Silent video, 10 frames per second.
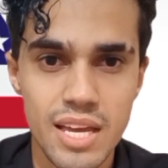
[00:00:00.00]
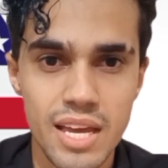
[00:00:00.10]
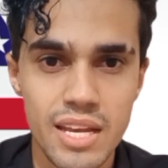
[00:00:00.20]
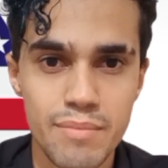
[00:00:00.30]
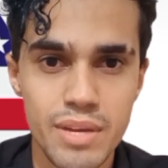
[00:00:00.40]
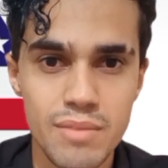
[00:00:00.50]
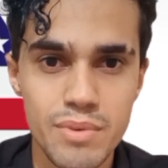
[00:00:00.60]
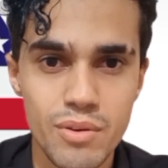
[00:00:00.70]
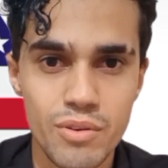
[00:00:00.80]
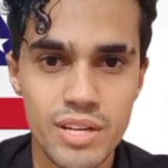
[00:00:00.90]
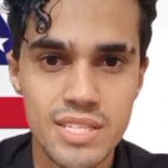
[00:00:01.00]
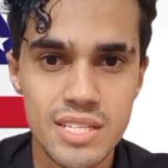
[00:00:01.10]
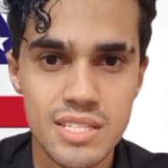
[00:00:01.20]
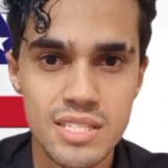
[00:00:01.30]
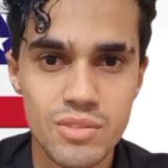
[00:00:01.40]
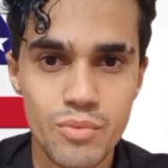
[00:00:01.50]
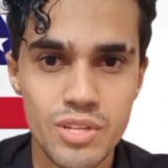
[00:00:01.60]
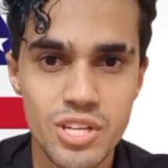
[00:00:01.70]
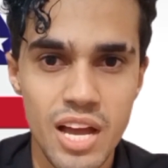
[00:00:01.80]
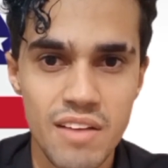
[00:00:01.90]
and a baby onassis which
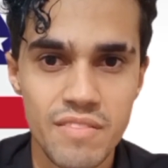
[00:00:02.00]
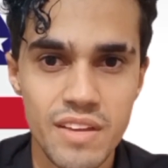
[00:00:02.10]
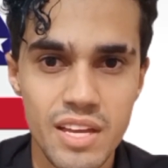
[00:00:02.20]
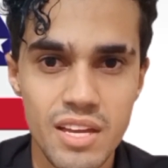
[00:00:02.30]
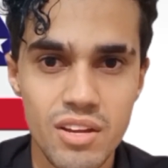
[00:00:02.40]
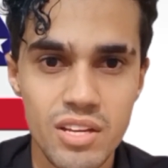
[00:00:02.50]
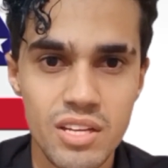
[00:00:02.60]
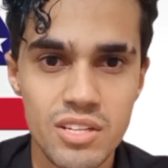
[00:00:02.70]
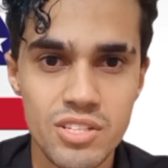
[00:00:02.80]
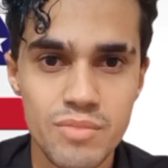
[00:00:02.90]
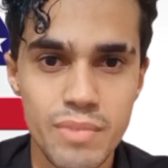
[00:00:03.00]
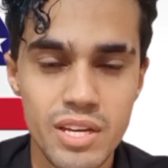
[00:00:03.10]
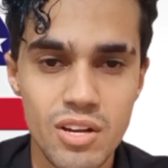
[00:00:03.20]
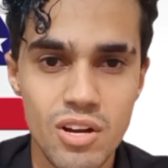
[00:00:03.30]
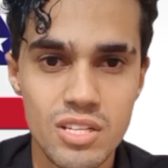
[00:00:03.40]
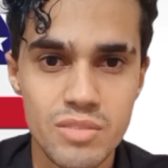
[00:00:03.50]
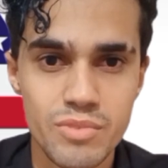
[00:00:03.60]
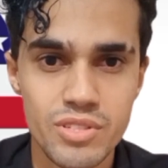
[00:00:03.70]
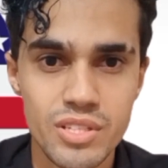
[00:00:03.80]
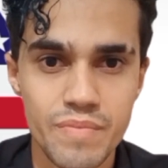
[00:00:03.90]
have echoed many
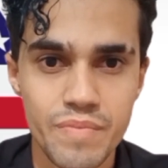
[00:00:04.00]
customers.